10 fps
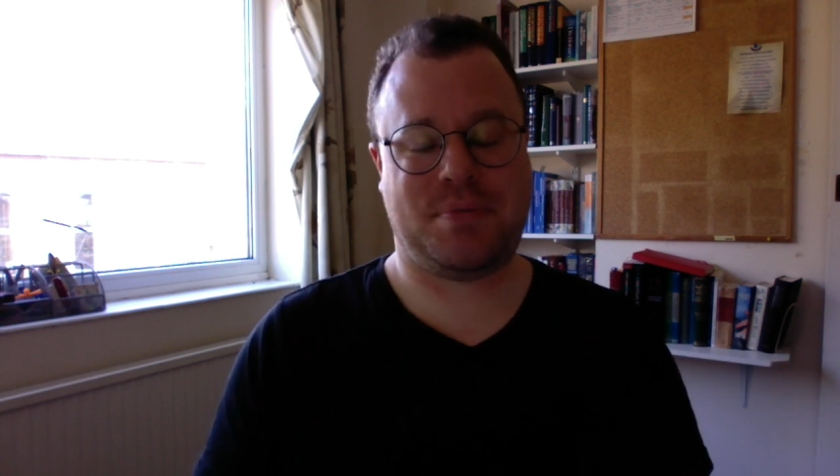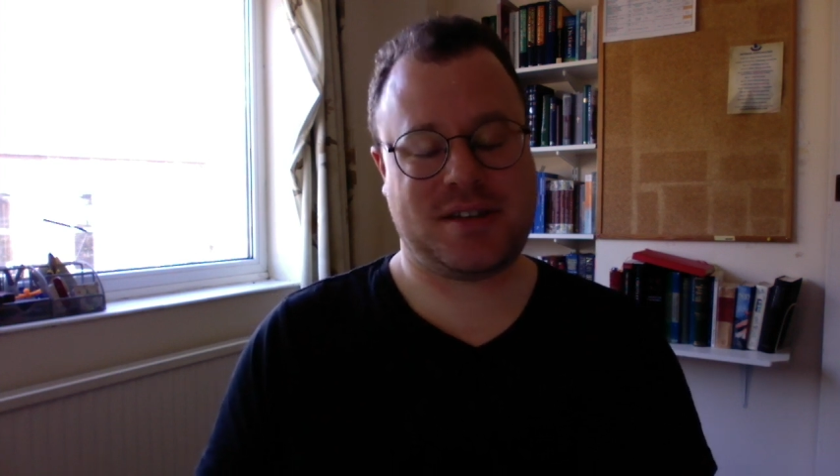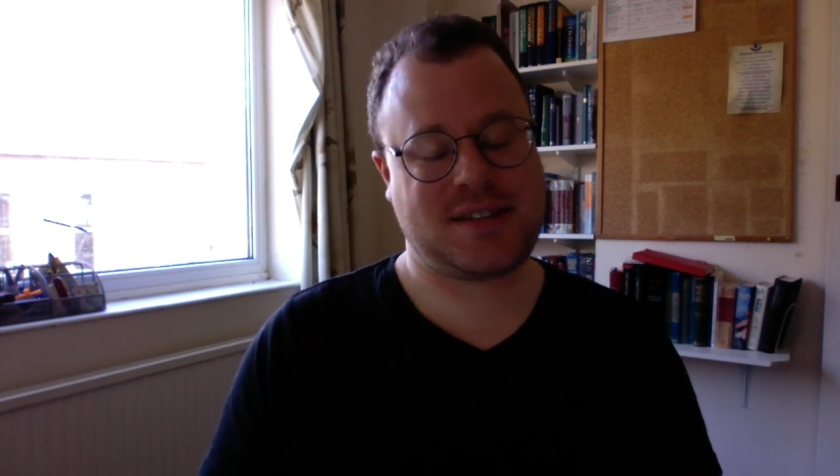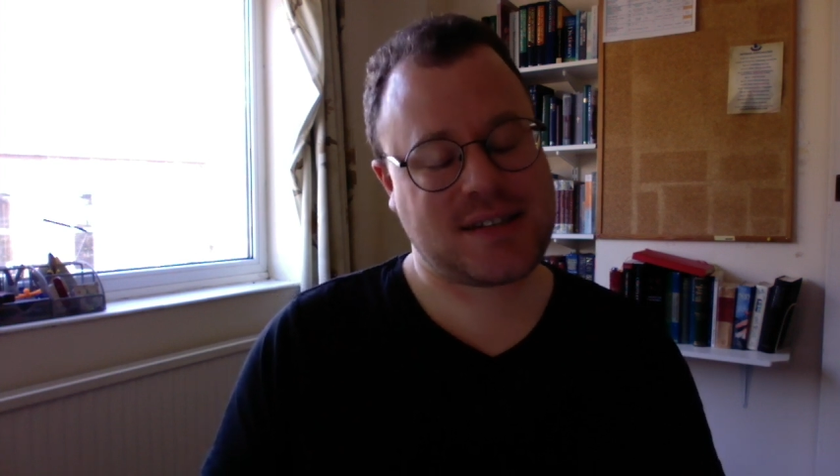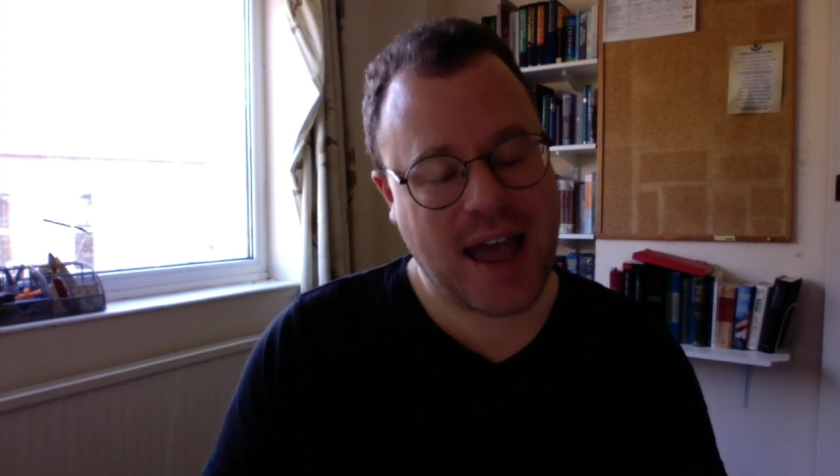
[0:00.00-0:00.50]
but
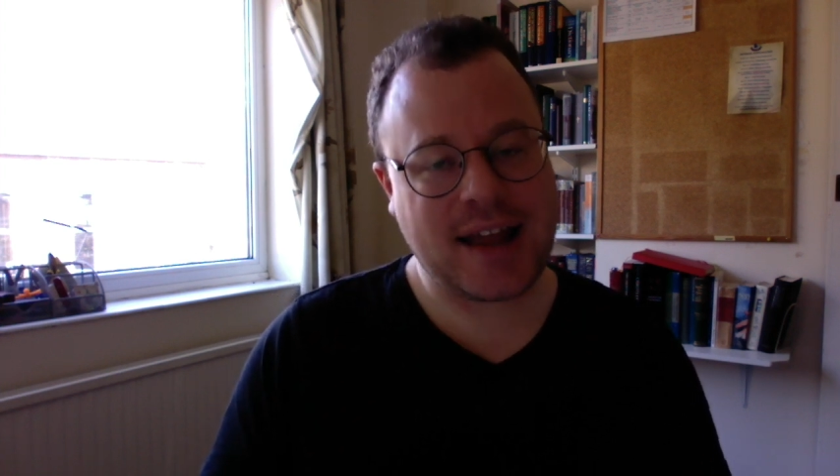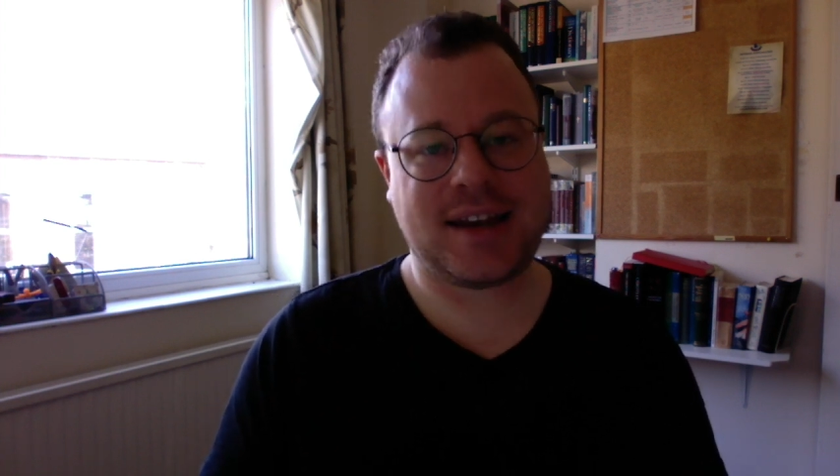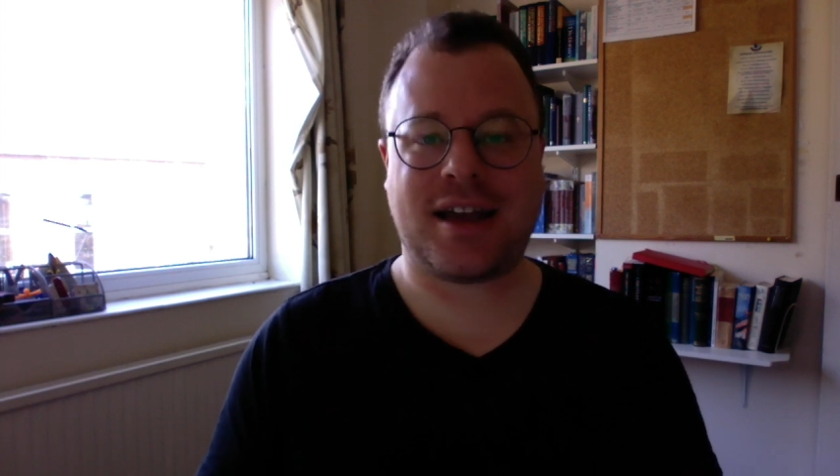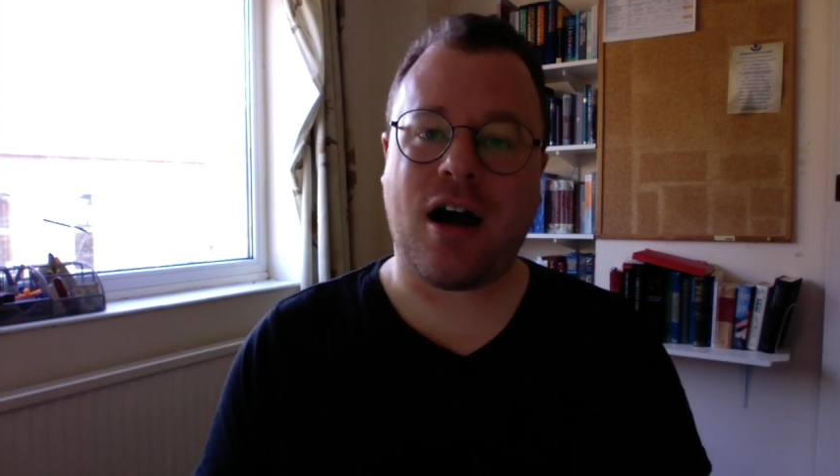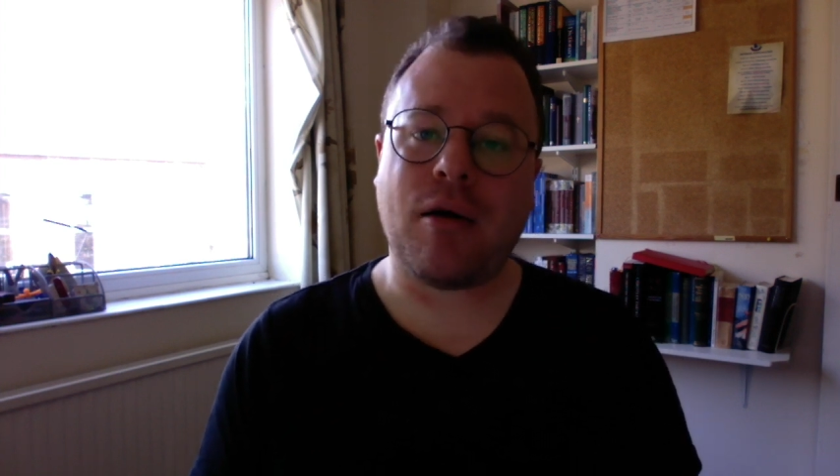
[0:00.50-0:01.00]

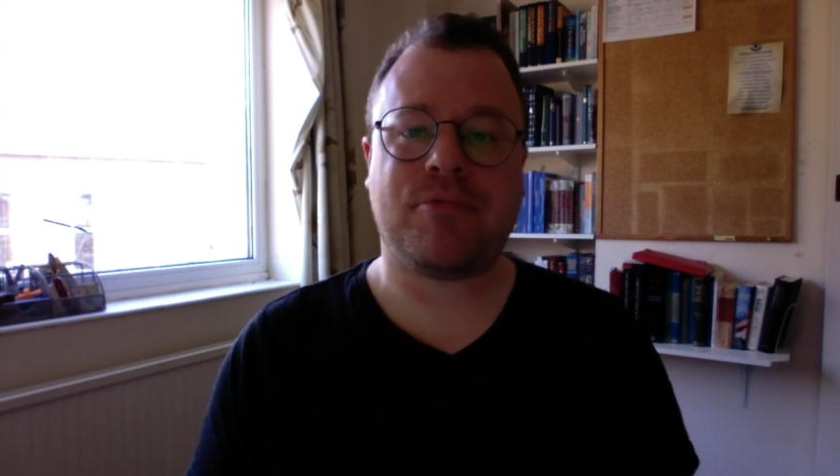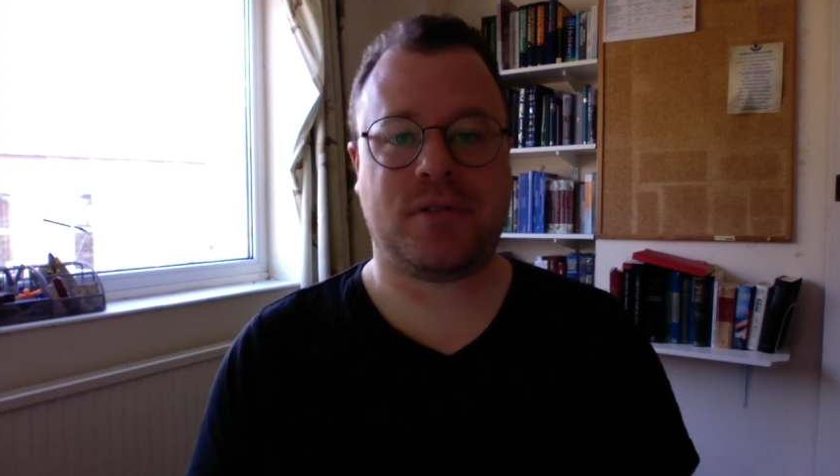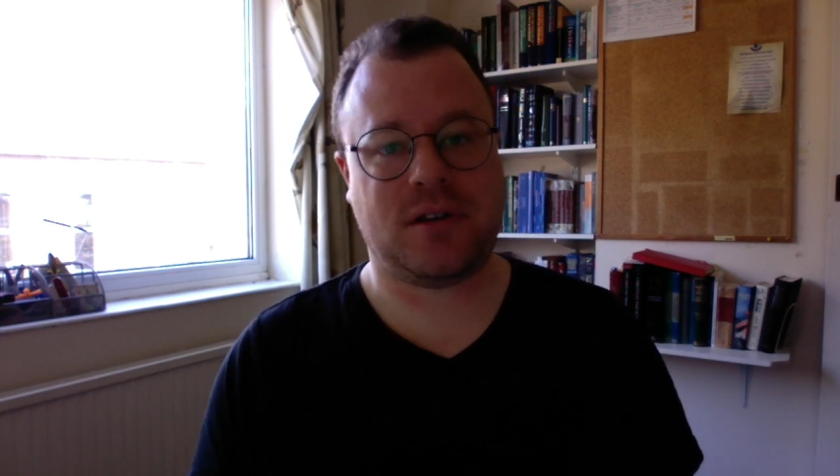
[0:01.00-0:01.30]
standing up for